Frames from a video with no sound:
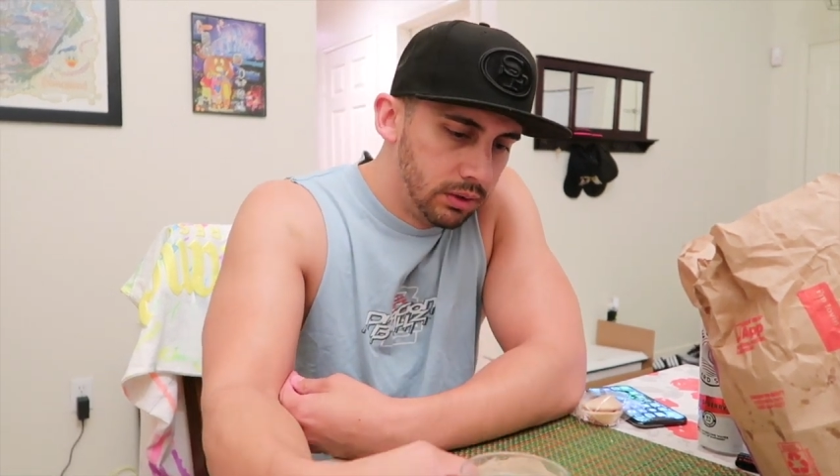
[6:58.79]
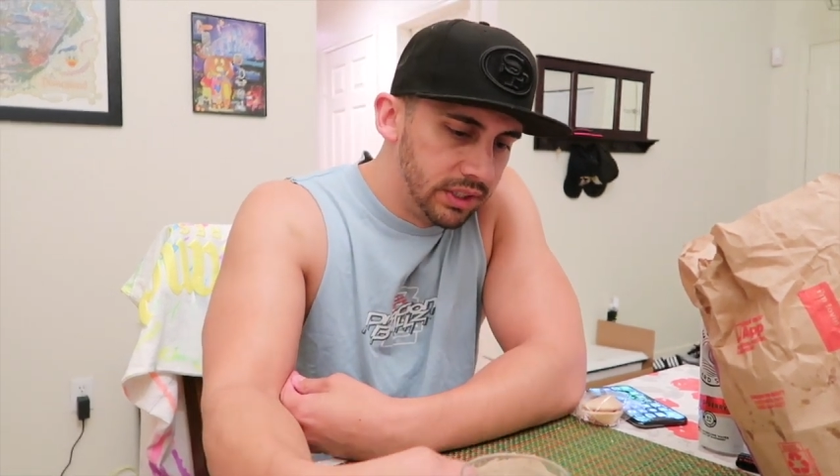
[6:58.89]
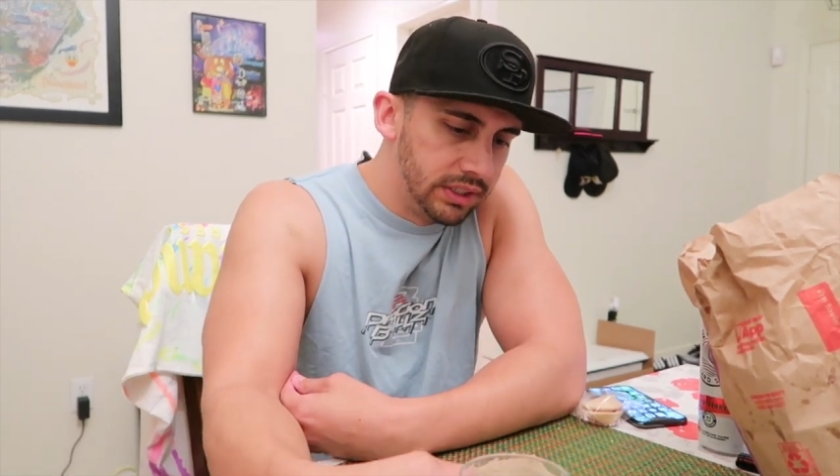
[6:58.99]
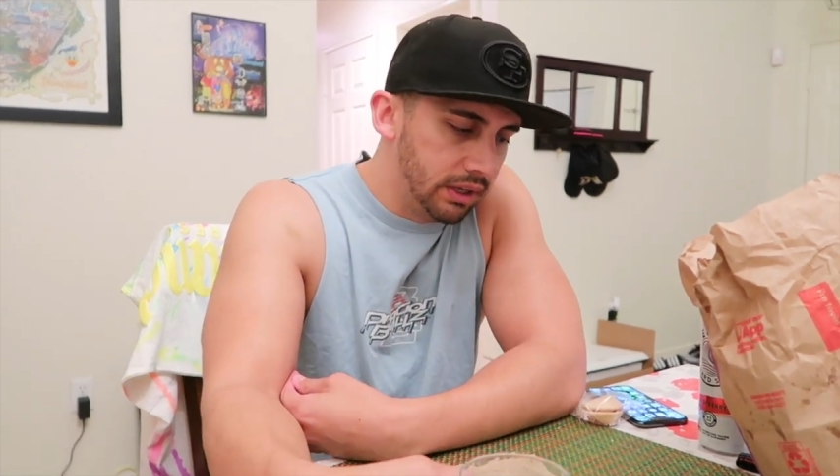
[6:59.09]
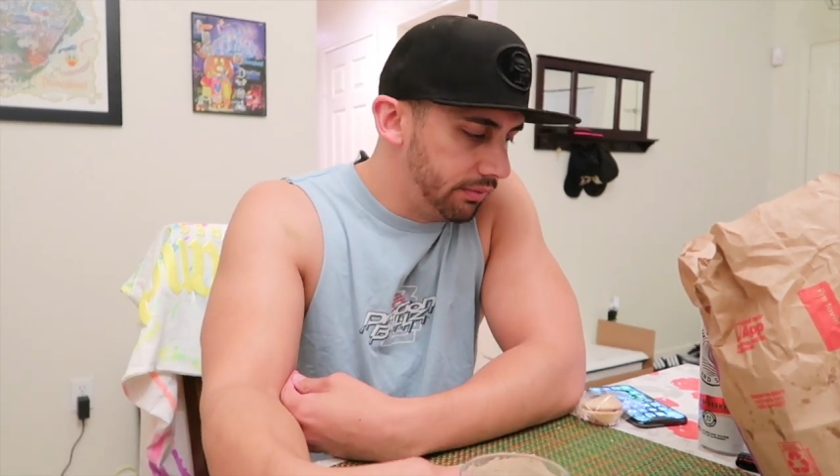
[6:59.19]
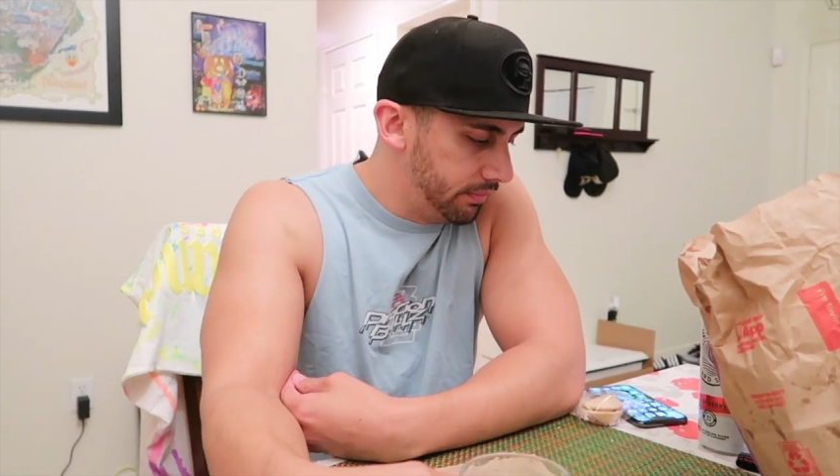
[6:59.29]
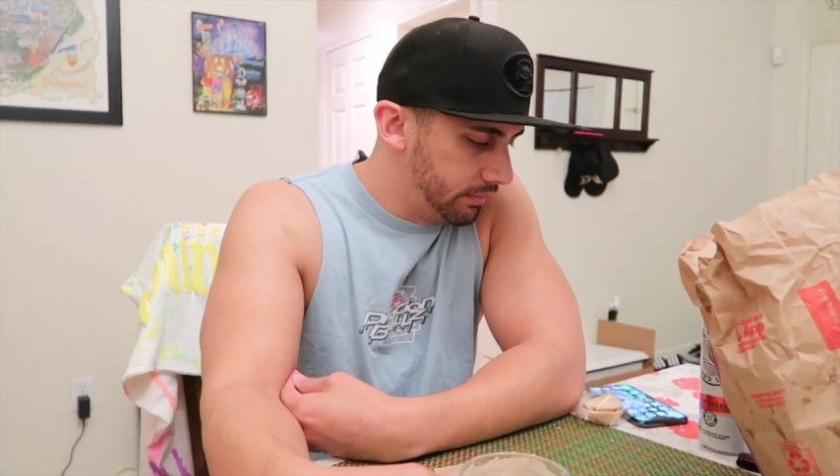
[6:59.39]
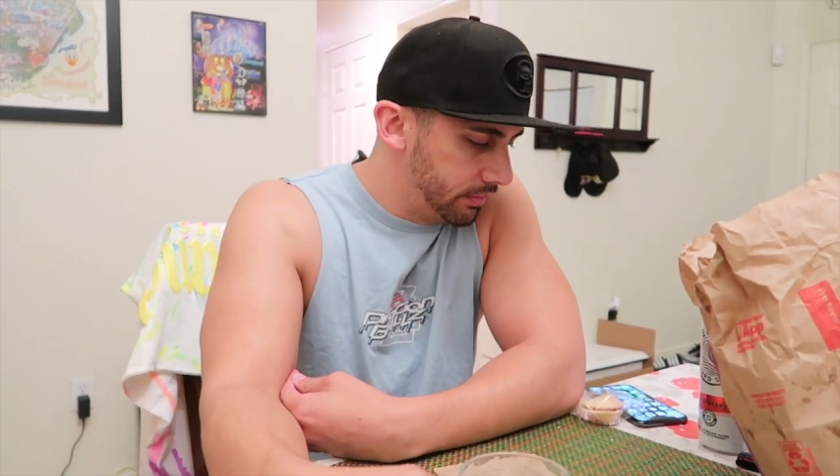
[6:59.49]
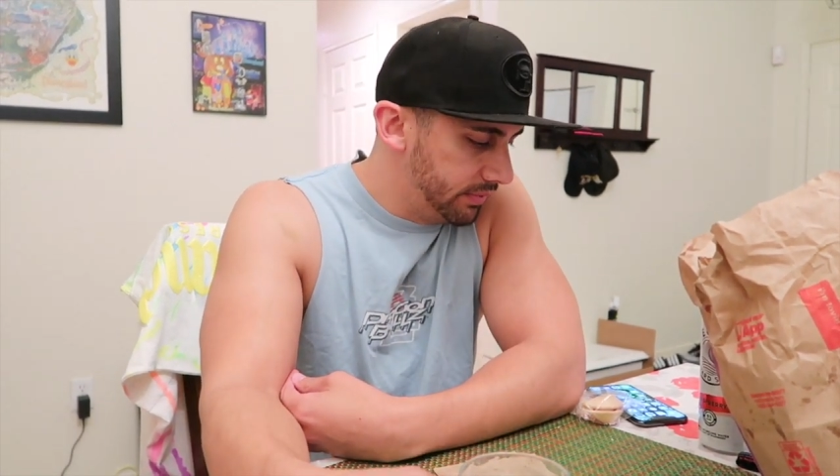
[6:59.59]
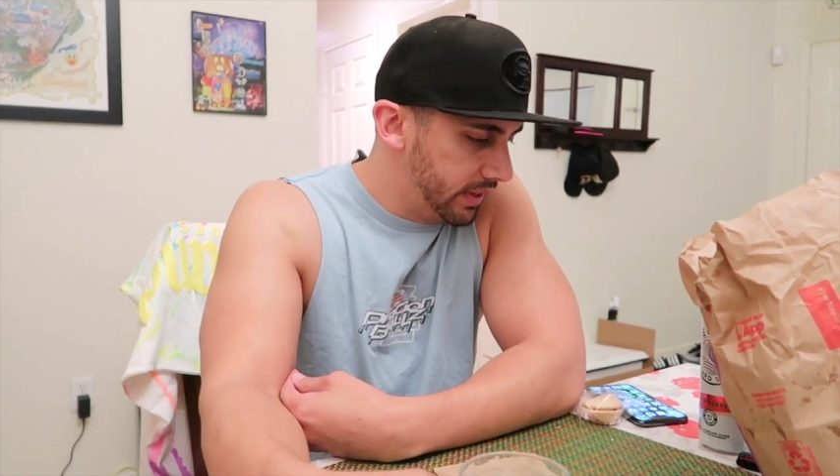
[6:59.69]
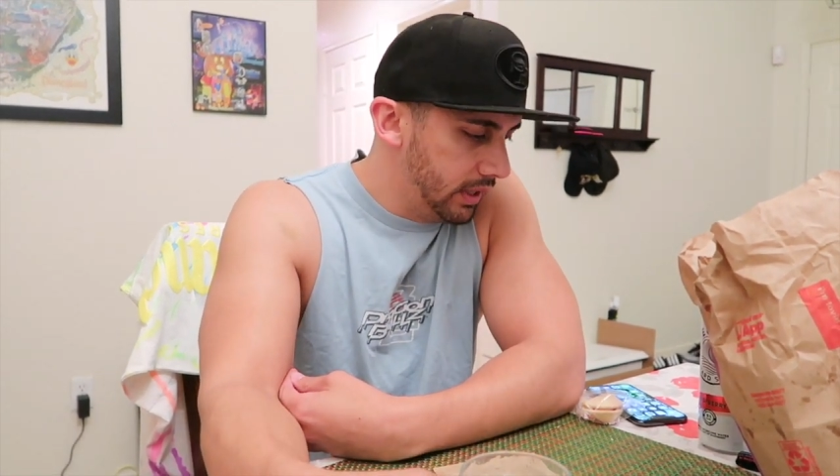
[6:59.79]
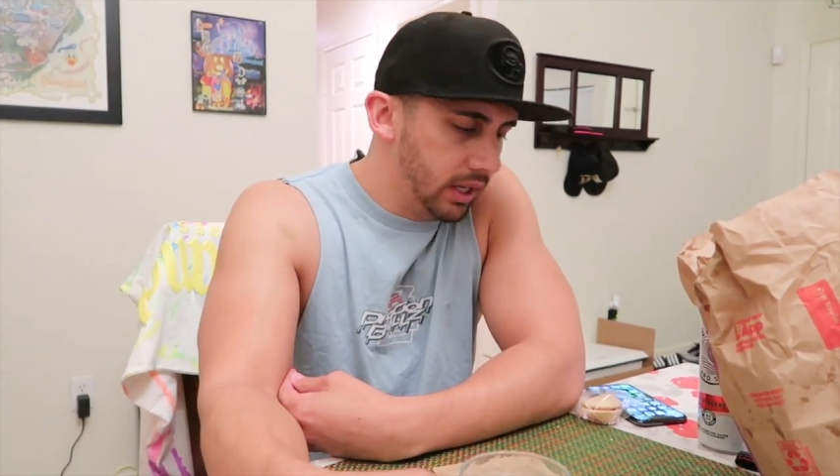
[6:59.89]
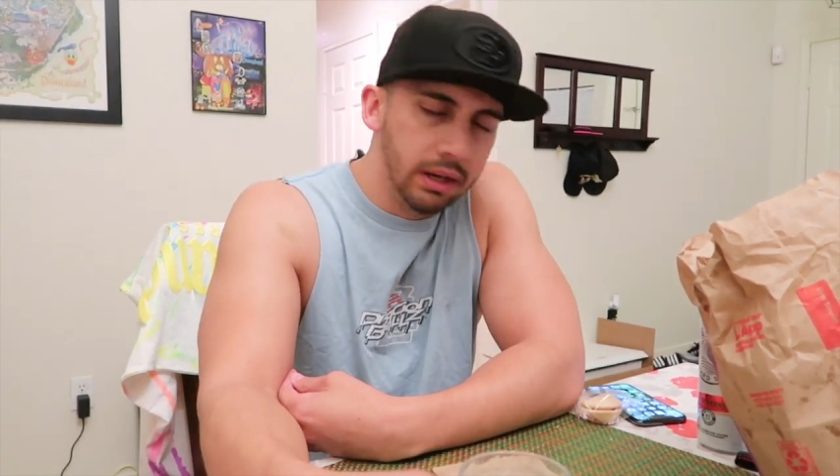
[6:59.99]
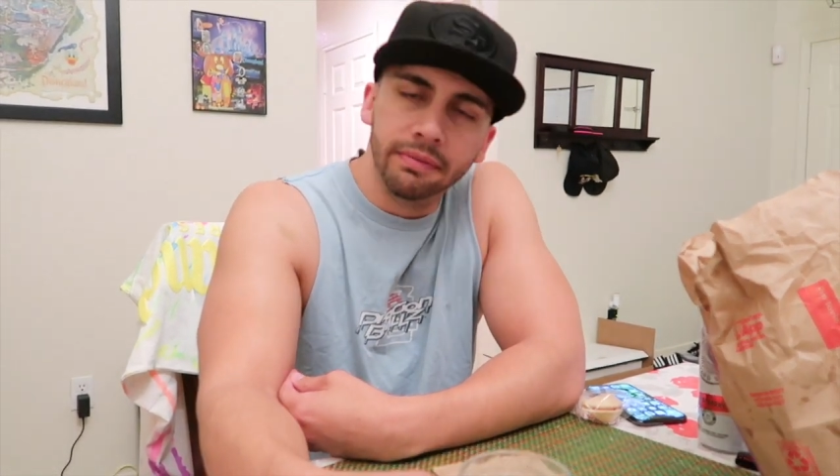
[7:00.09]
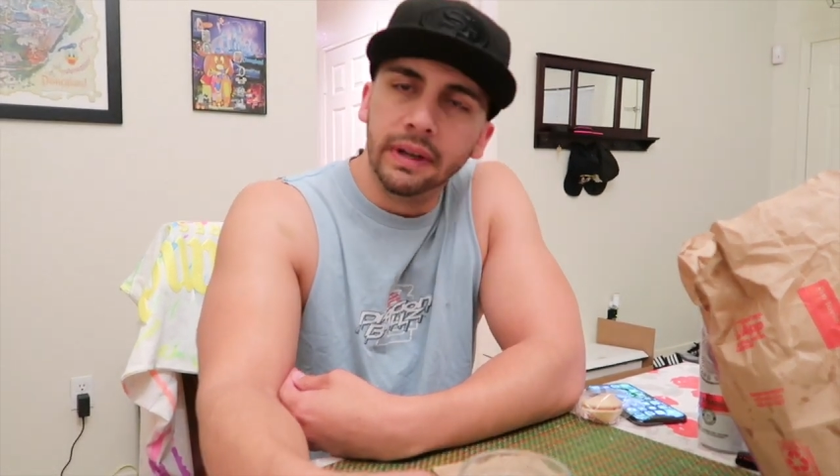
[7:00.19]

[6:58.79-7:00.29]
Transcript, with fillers: Since I've found out I have